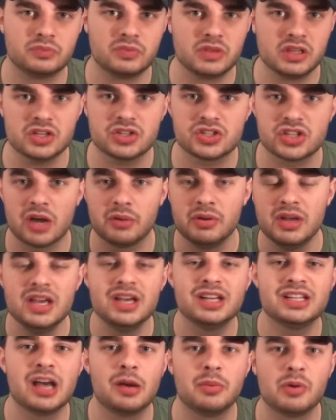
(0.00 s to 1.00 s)
So
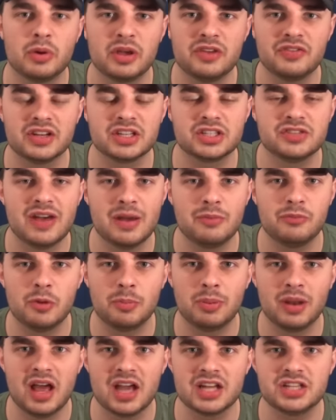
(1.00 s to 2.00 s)
tell me what you think to them,
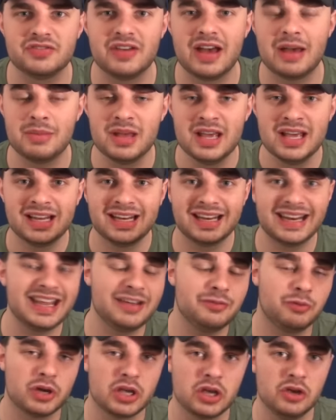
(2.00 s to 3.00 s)
reply to them,
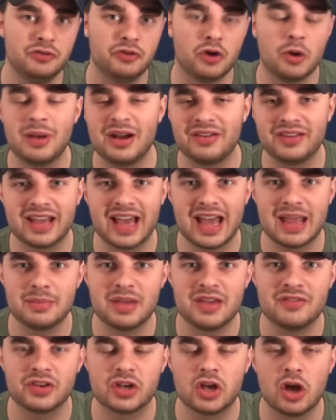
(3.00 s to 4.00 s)
leave what you thought about the game
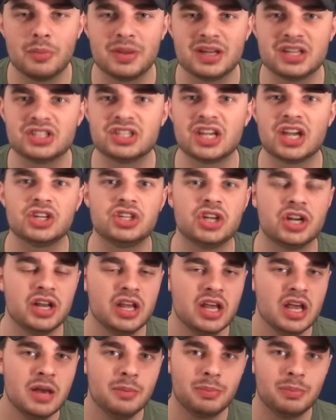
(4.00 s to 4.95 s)
in the comments section.